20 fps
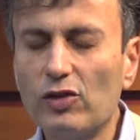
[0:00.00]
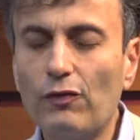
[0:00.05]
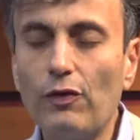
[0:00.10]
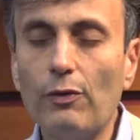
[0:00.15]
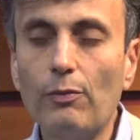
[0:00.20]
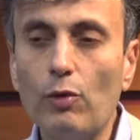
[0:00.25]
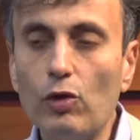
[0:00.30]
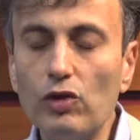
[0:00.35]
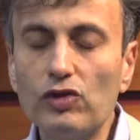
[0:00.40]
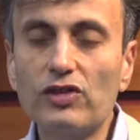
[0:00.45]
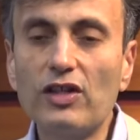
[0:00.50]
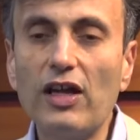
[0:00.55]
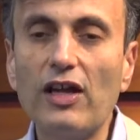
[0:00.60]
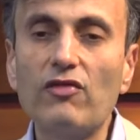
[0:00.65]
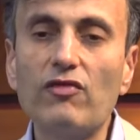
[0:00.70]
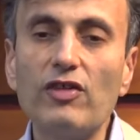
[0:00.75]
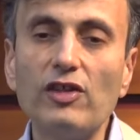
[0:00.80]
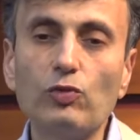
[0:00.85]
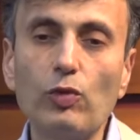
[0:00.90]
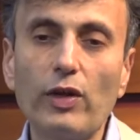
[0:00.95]
So for most
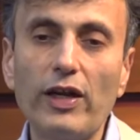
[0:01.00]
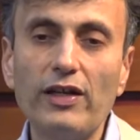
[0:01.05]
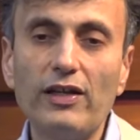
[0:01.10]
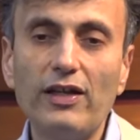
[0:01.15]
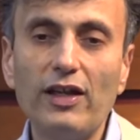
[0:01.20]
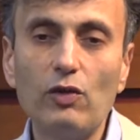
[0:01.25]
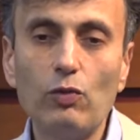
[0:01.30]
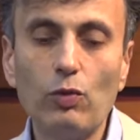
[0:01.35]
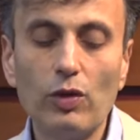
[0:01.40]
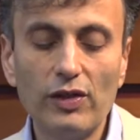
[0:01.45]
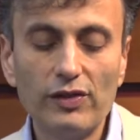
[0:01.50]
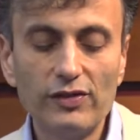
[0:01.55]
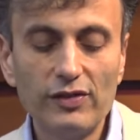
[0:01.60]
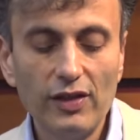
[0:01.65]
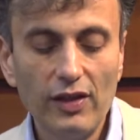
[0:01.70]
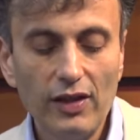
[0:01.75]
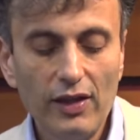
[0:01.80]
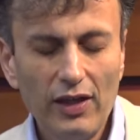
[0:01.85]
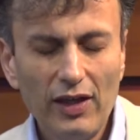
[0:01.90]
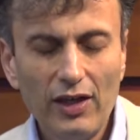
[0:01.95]
countries, what I did was
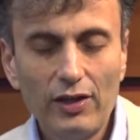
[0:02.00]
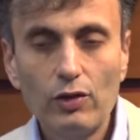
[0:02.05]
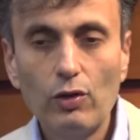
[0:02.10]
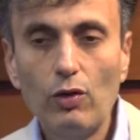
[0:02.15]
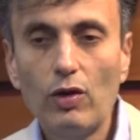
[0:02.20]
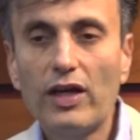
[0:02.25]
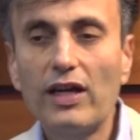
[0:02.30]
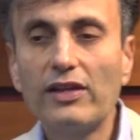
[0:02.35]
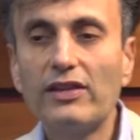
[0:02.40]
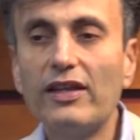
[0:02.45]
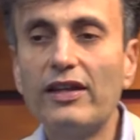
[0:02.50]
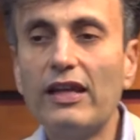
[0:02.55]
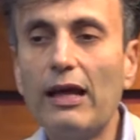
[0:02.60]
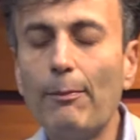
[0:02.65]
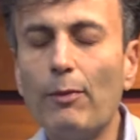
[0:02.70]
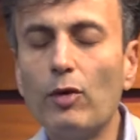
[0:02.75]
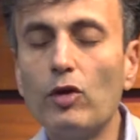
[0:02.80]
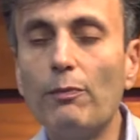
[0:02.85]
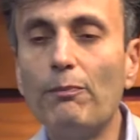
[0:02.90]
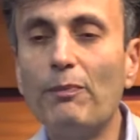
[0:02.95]
to look at the
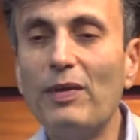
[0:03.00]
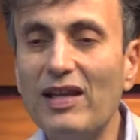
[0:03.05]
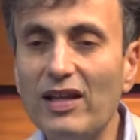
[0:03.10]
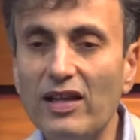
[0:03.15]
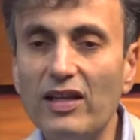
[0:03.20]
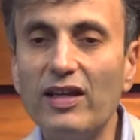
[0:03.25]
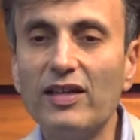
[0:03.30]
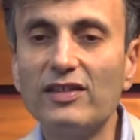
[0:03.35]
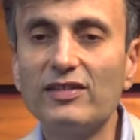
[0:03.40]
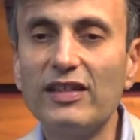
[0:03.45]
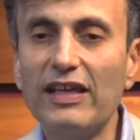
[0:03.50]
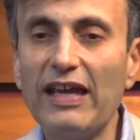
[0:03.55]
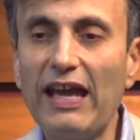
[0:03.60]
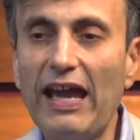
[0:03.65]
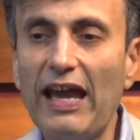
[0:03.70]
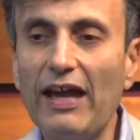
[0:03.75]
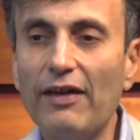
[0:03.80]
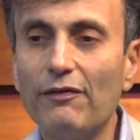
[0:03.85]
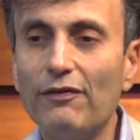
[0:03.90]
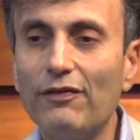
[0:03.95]
number of billionaires they
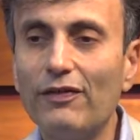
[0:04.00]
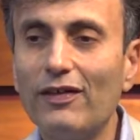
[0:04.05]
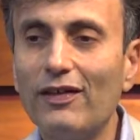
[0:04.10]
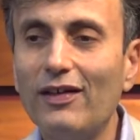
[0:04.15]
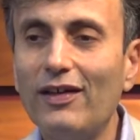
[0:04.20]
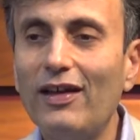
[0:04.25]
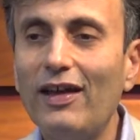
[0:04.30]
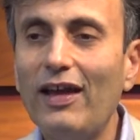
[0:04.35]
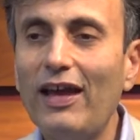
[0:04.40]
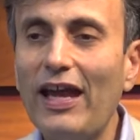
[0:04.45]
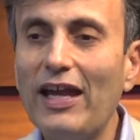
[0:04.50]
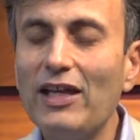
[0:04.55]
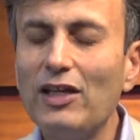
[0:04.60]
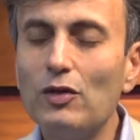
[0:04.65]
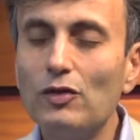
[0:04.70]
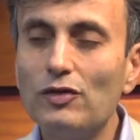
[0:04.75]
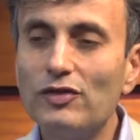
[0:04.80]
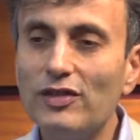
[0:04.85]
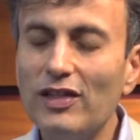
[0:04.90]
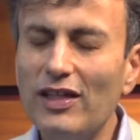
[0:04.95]
have and
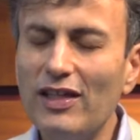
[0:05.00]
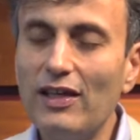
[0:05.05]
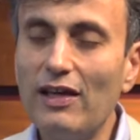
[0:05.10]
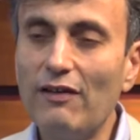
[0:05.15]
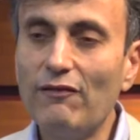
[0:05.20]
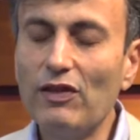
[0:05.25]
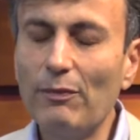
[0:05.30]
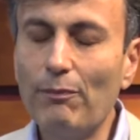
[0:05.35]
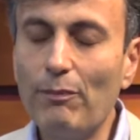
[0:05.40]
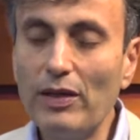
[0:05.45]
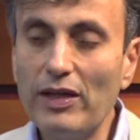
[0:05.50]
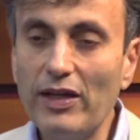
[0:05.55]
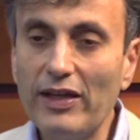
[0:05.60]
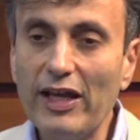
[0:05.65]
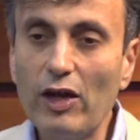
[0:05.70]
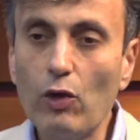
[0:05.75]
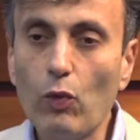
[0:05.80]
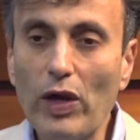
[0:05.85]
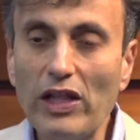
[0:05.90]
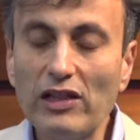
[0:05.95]
to see if the
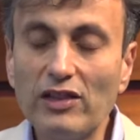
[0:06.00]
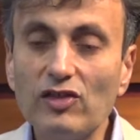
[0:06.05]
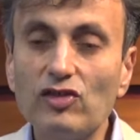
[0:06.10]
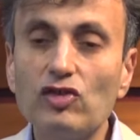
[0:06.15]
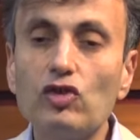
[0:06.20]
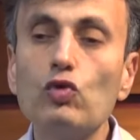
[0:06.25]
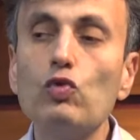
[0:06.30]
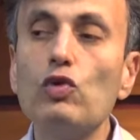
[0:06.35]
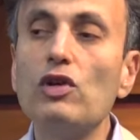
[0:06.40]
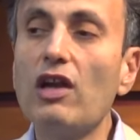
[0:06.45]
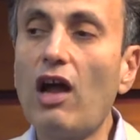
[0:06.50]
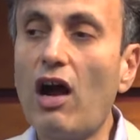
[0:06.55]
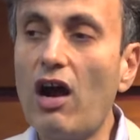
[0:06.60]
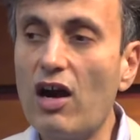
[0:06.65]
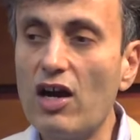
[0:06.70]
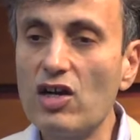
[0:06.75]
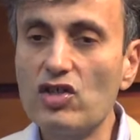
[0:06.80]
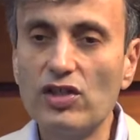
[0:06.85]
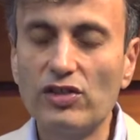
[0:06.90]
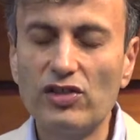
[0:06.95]
billionaire wealth is too
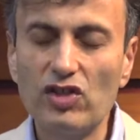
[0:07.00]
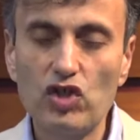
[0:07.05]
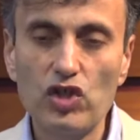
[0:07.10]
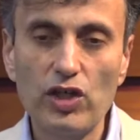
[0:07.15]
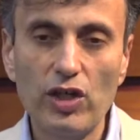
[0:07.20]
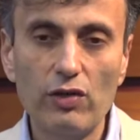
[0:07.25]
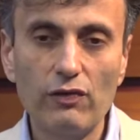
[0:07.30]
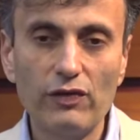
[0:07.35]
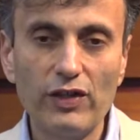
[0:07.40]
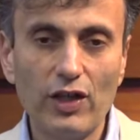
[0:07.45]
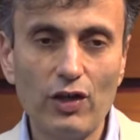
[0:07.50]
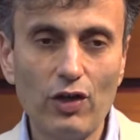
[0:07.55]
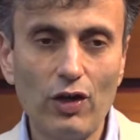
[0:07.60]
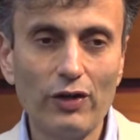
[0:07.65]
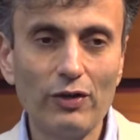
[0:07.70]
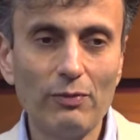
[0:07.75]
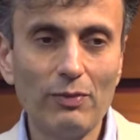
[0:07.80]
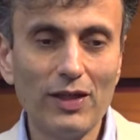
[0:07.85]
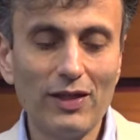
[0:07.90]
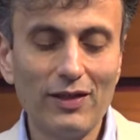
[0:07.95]
large as a share of the
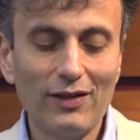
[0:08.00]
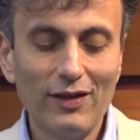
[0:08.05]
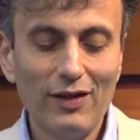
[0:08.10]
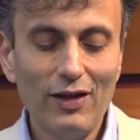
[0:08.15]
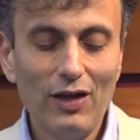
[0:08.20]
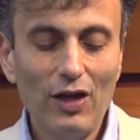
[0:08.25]
economy,